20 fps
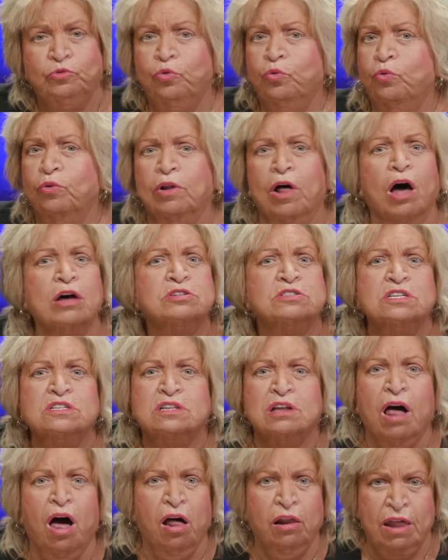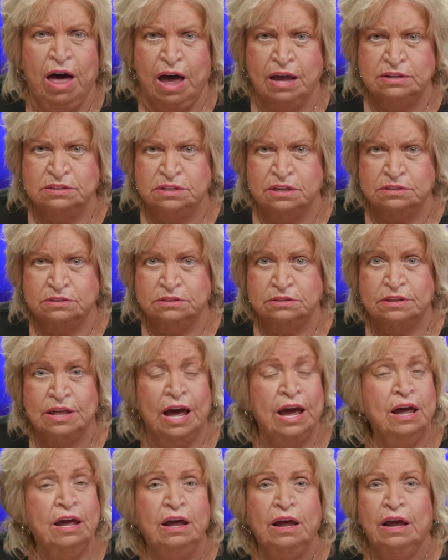lost his law license.
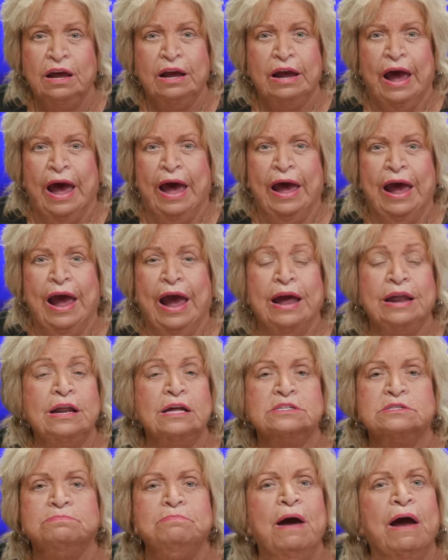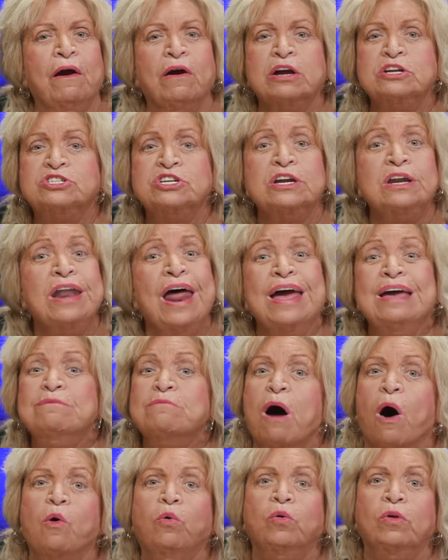And it's marriage in
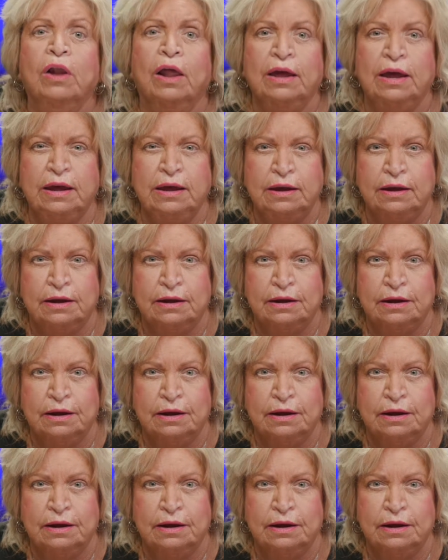name only.